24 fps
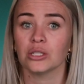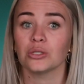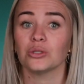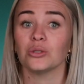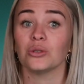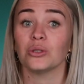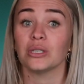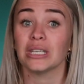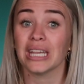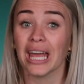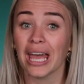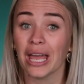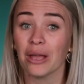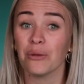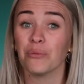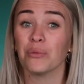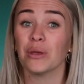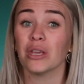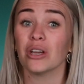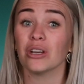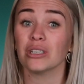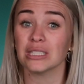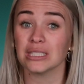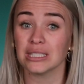Today
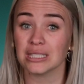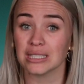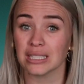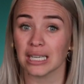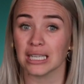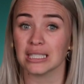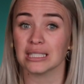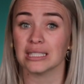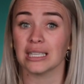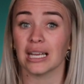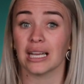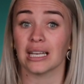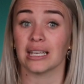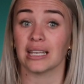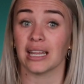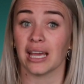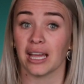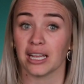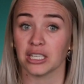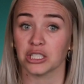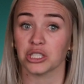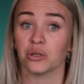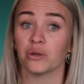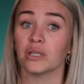we are discussing
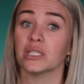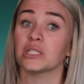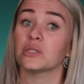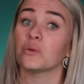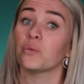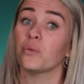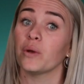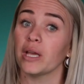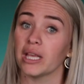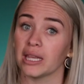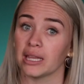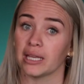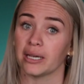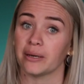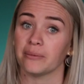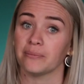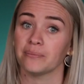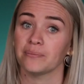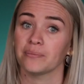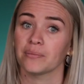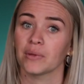dangerous weather.